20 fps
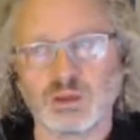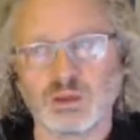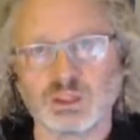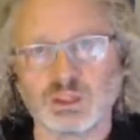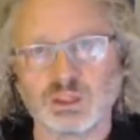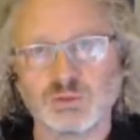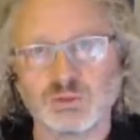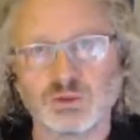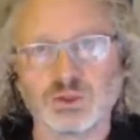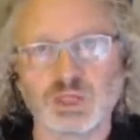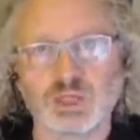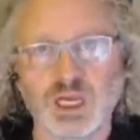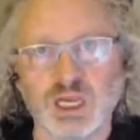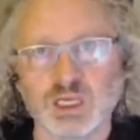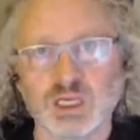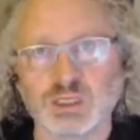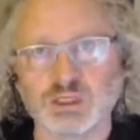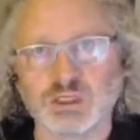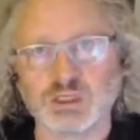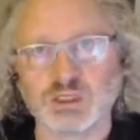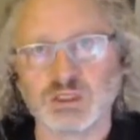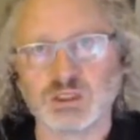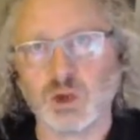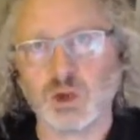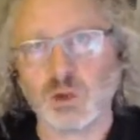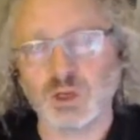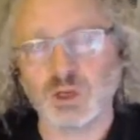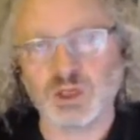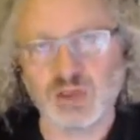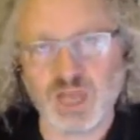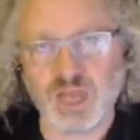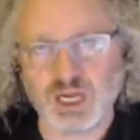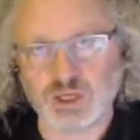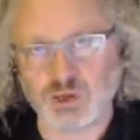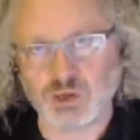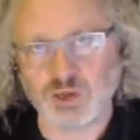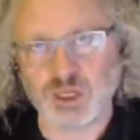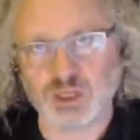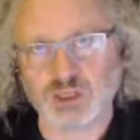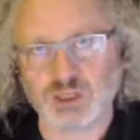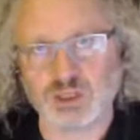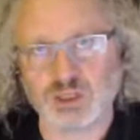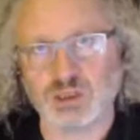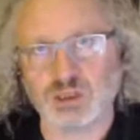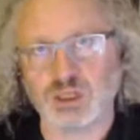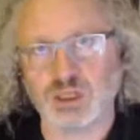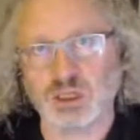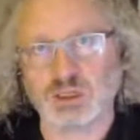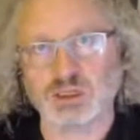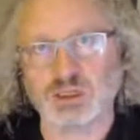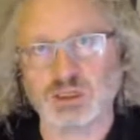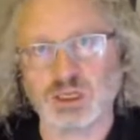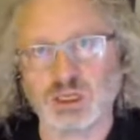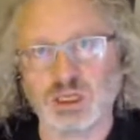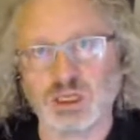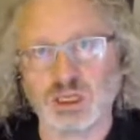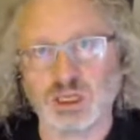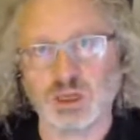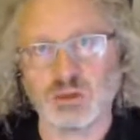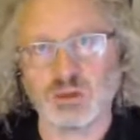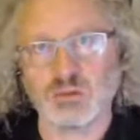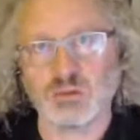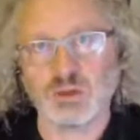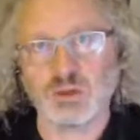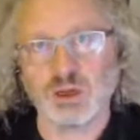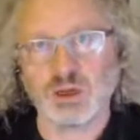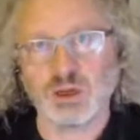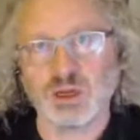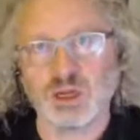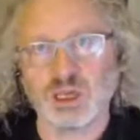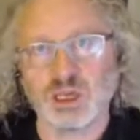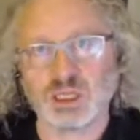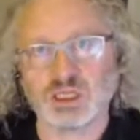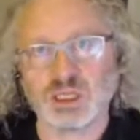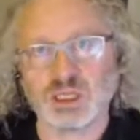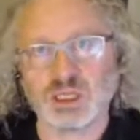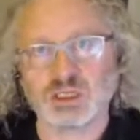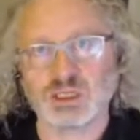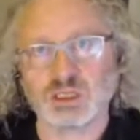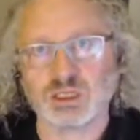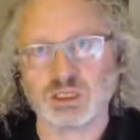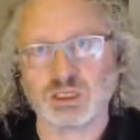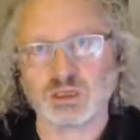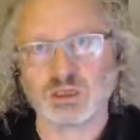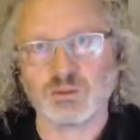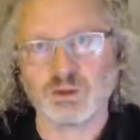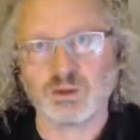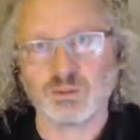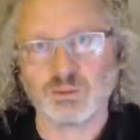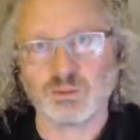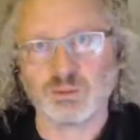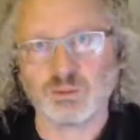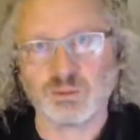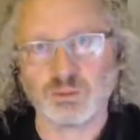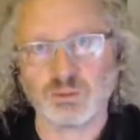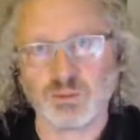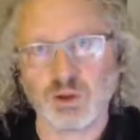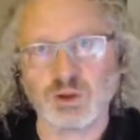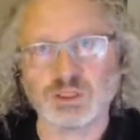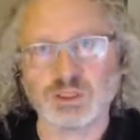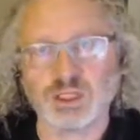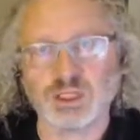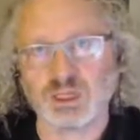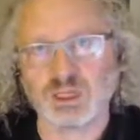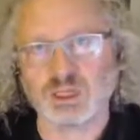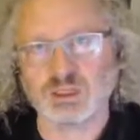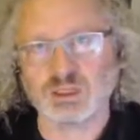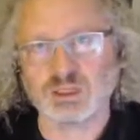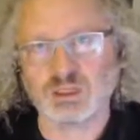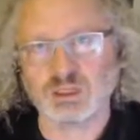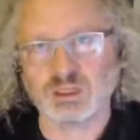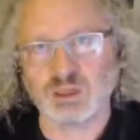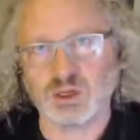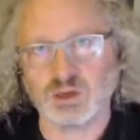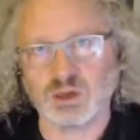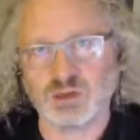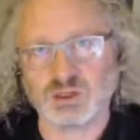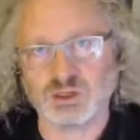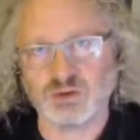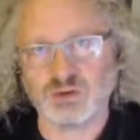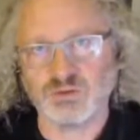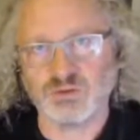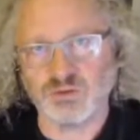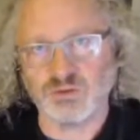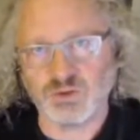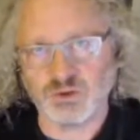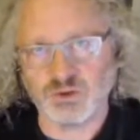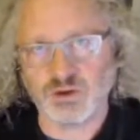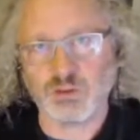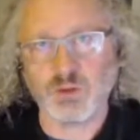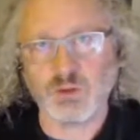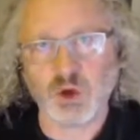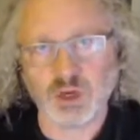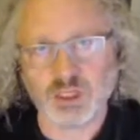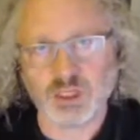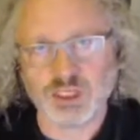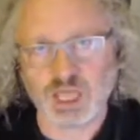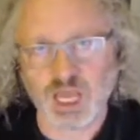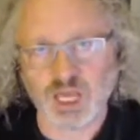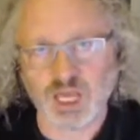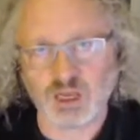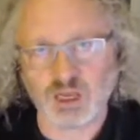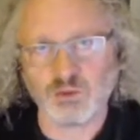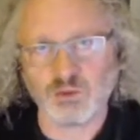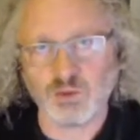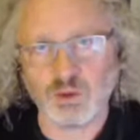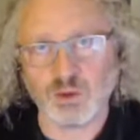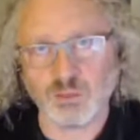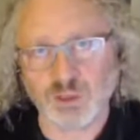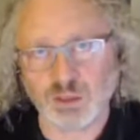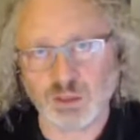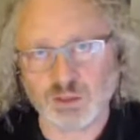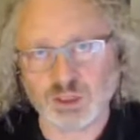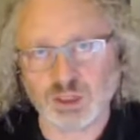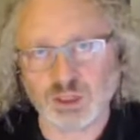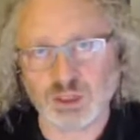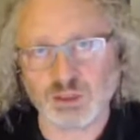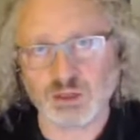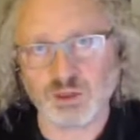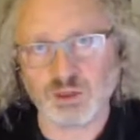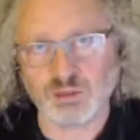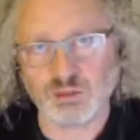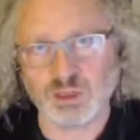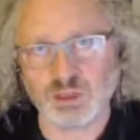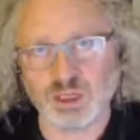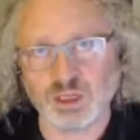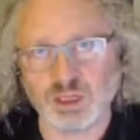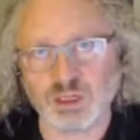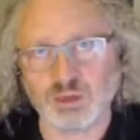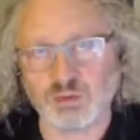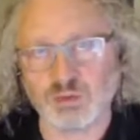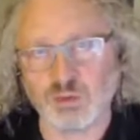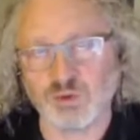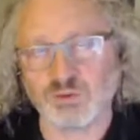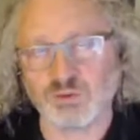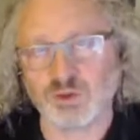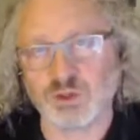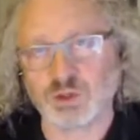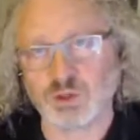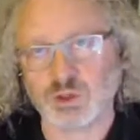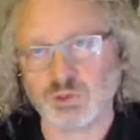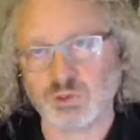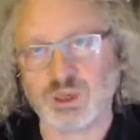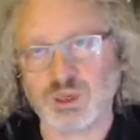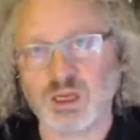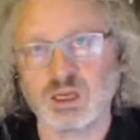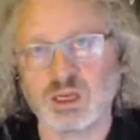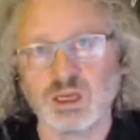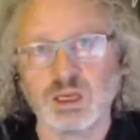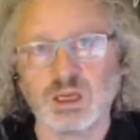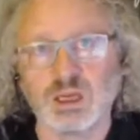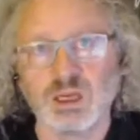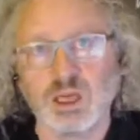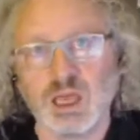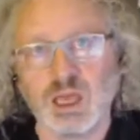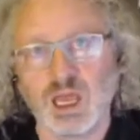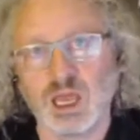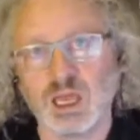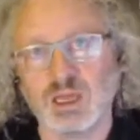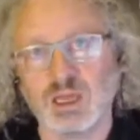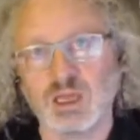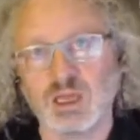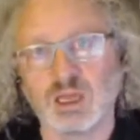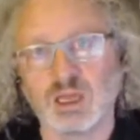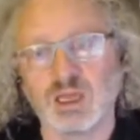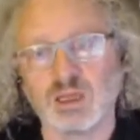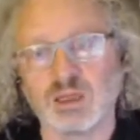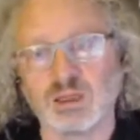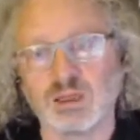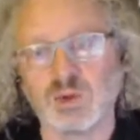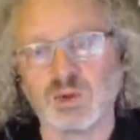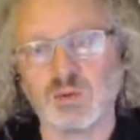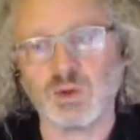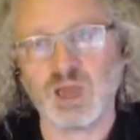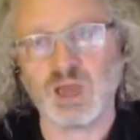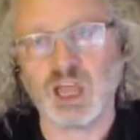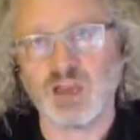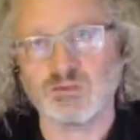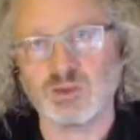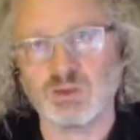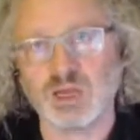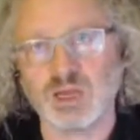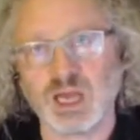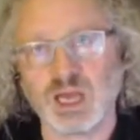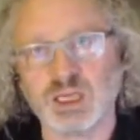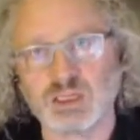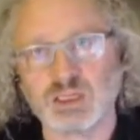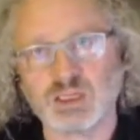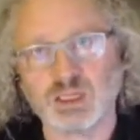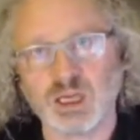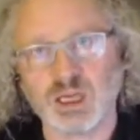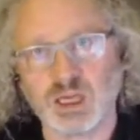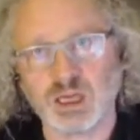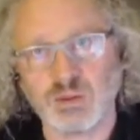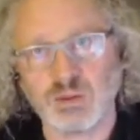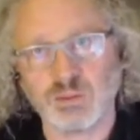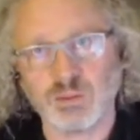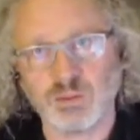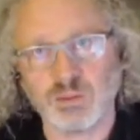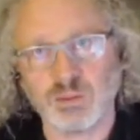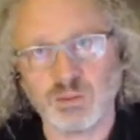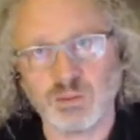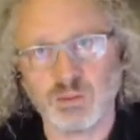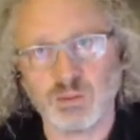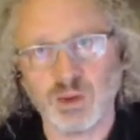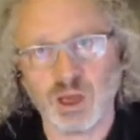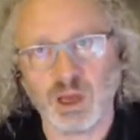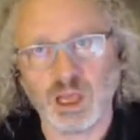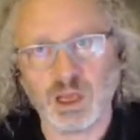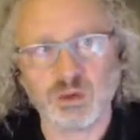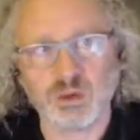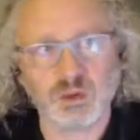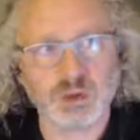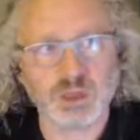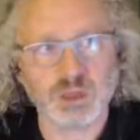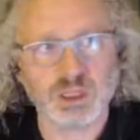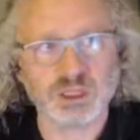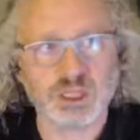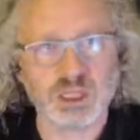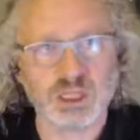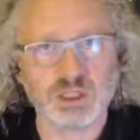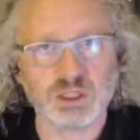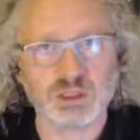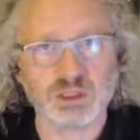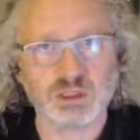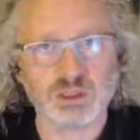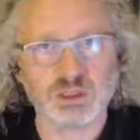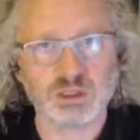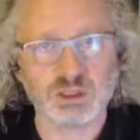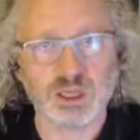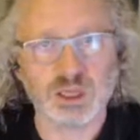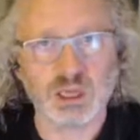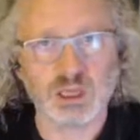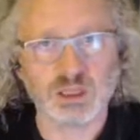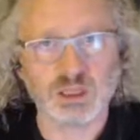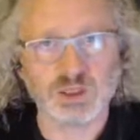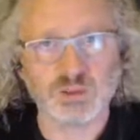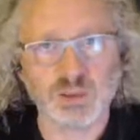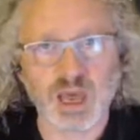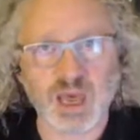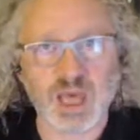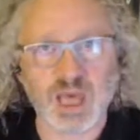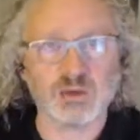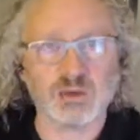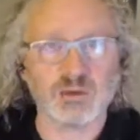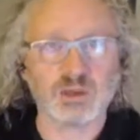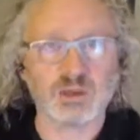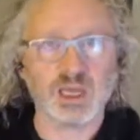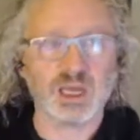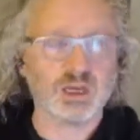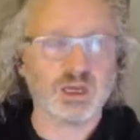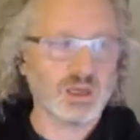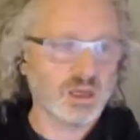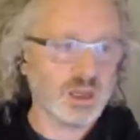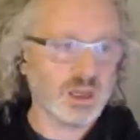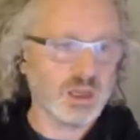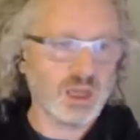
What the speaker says: Simple J is going in that direction. We're proposing it as it's a very modern take of what publishing could be, workflows could be, and we have been asked by an organisation to partner in that.